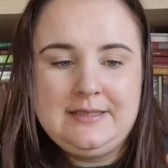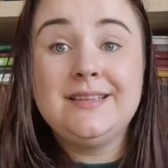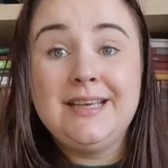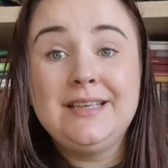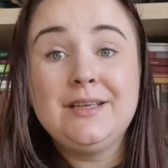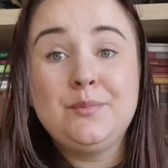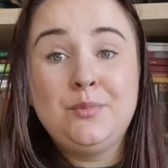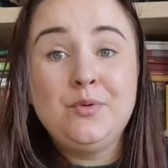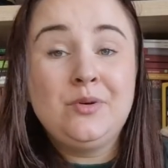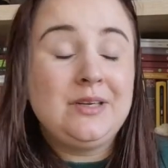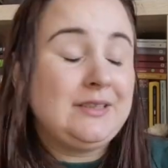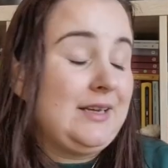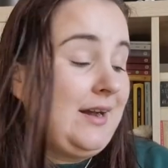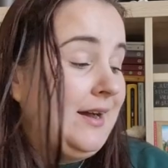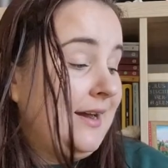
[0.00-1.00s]
Then a book
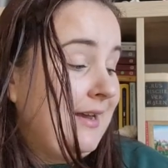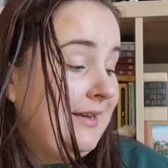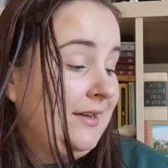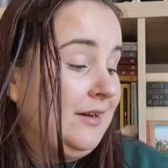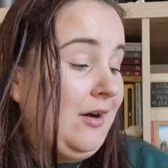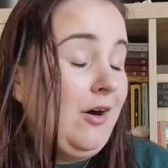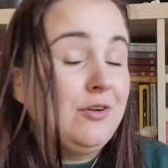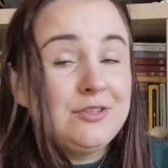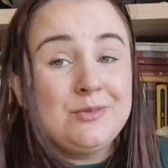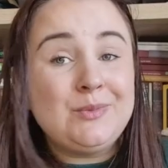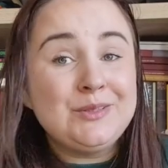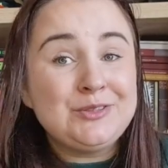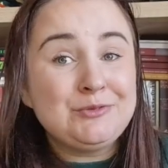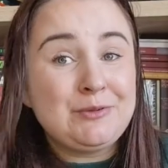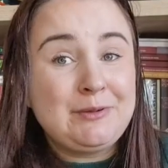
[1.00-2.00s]
that I also
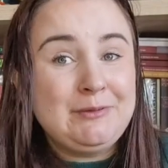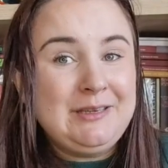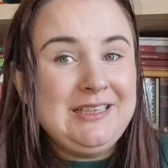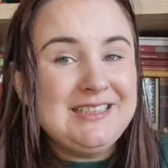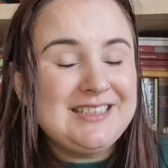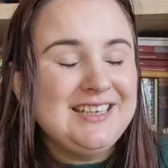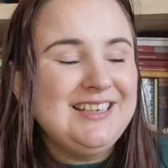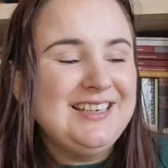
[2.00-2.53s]
want to reread.